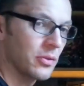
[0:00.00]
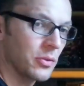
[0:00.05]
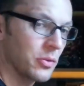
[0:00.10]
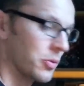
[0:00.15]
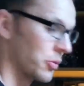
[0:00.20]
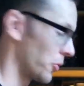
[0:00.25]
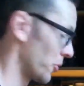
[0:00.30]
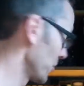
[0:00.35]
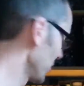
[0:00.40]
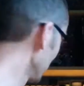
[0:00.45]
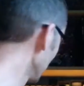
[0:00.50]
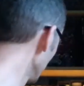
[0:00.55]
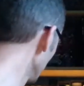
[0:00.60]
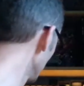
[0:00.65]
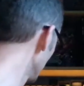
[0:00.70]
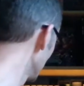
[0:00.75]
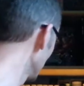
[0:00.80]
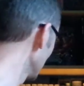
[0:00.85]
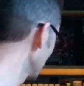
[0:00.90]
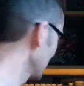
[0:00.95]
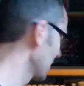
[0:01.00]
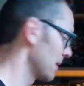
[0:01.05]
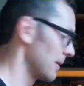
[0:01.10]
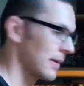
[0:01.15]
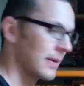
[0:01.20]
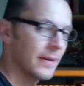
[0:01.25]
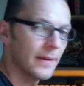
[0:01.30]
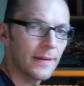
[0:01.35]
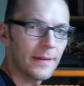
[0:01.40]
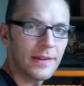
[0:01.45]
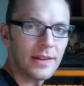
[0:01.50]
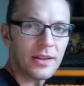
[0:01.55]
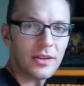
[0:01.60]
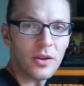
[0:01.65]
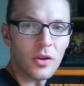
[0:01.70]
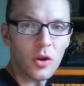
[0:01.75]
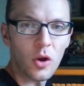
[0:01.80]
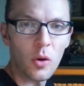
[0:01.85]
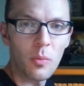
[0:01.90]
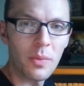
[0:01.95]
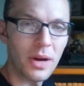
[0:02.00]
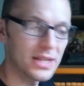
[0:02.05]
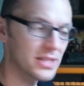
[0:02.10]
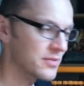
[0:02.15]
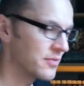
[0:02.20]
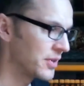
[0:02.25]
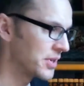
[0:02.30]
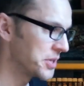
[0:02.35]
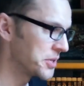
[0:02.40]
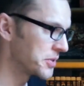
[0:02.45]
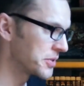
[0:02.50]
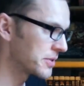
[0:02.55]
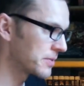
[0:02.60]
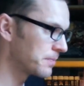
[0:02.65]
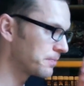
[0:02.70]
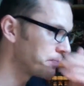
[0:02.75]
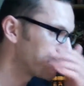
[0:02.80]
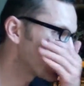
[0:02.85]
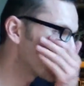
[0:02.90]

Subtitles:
tutorial using the Nomads figures.